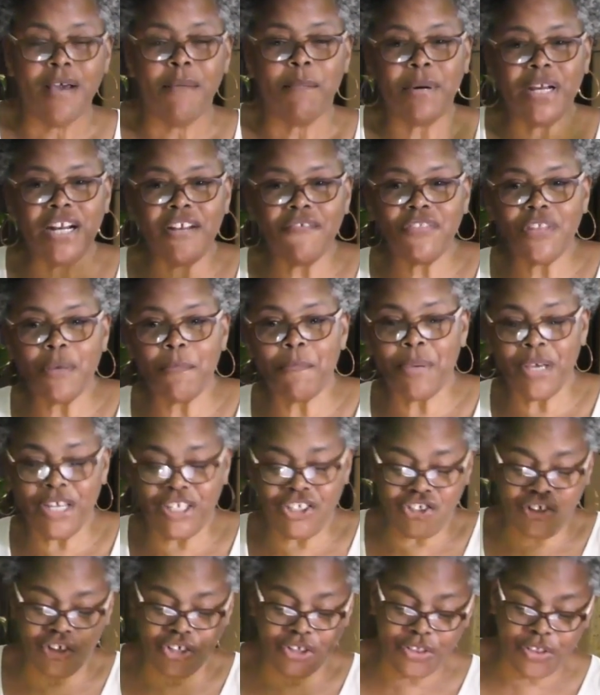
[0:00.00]
But if the
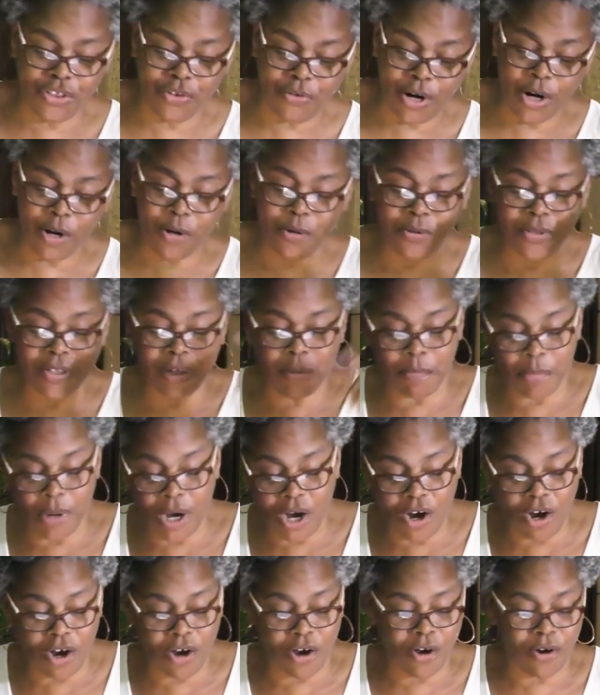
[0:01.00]
pitcher throws a
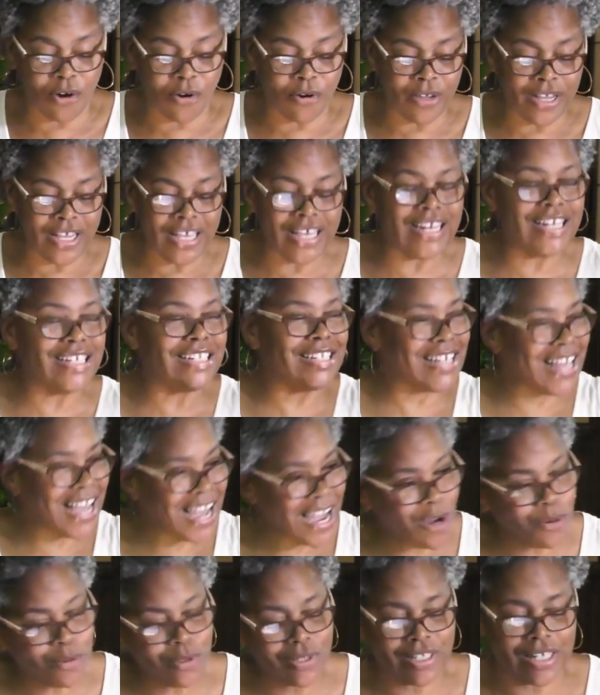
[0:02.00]
ball and it's
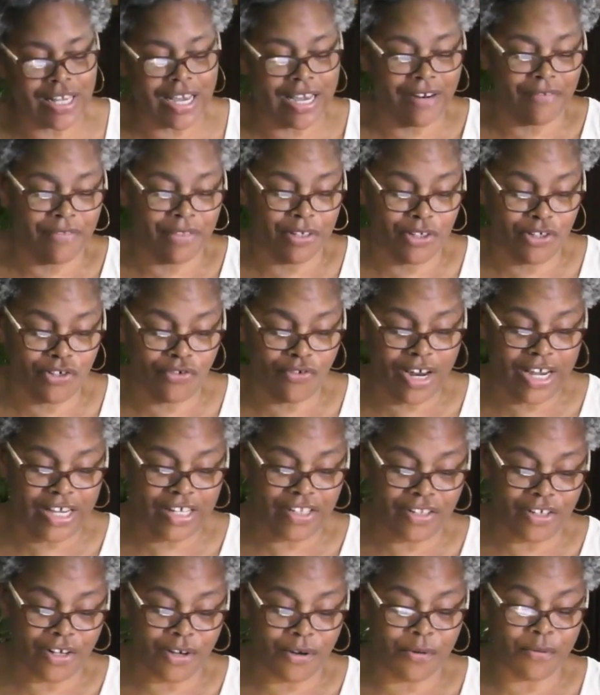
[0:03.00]
outside of the
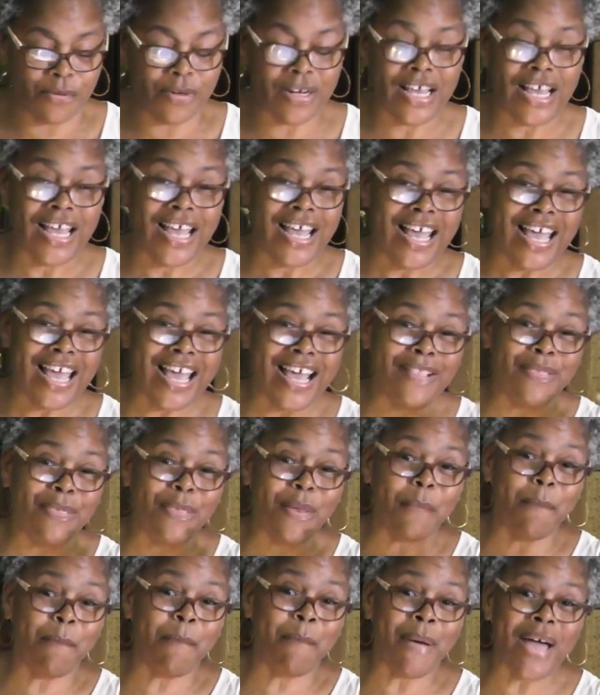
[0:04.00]
strike zone, and
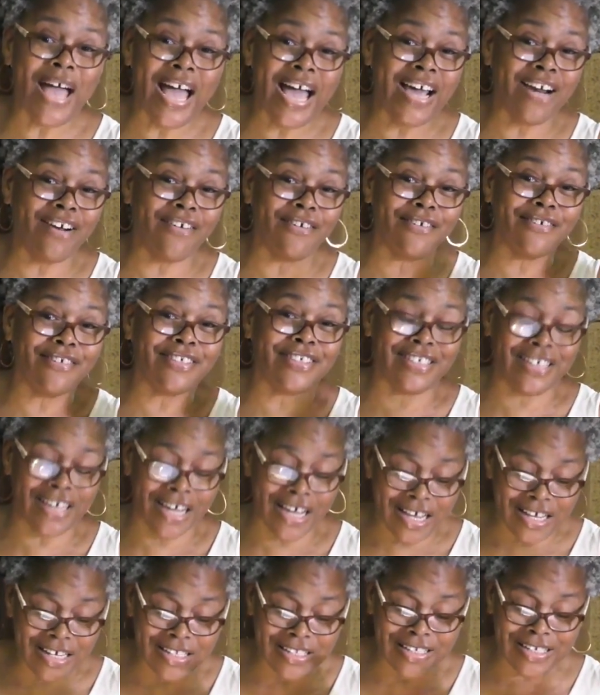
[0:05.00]
the batter
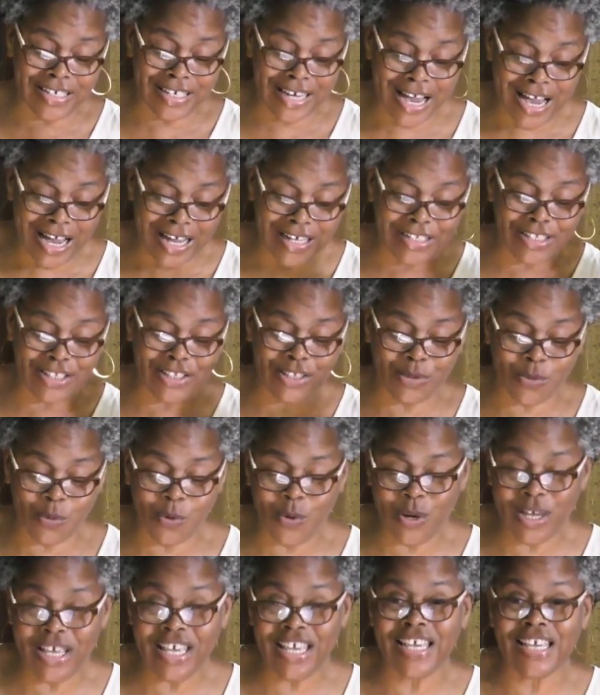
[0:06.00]
does not
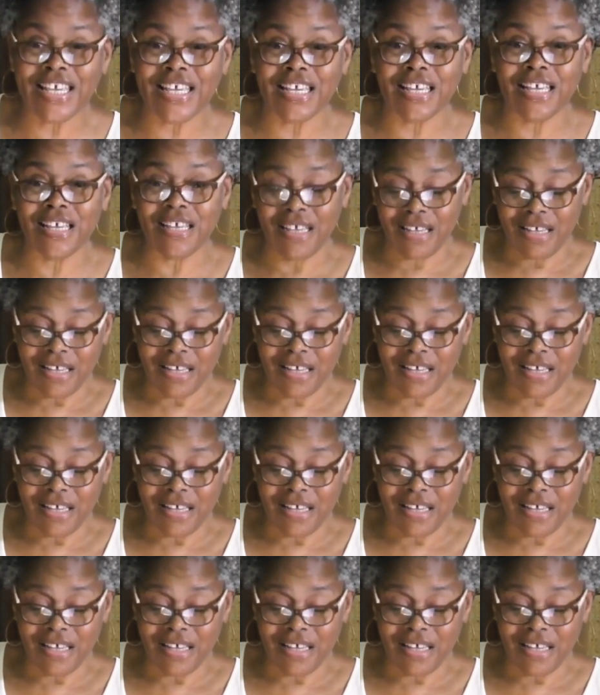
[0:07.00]
swing.